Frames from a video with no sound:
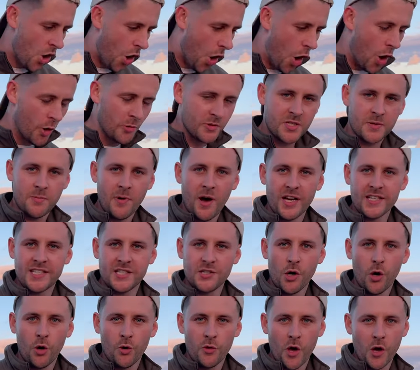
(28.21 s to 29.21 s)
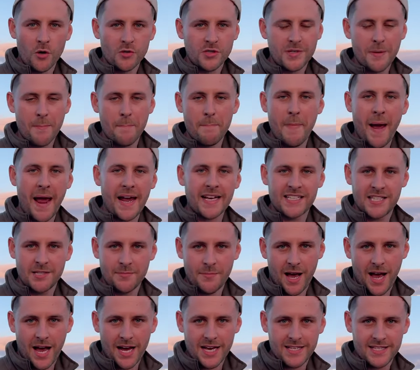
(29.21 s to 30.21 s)
optimizing all those to
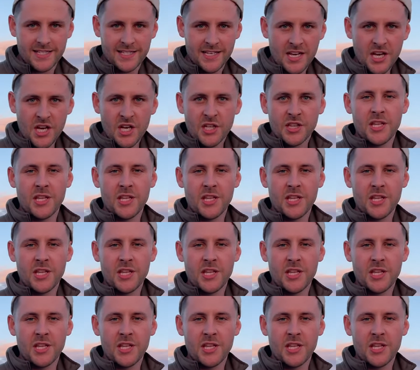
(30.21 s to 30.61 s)
maximize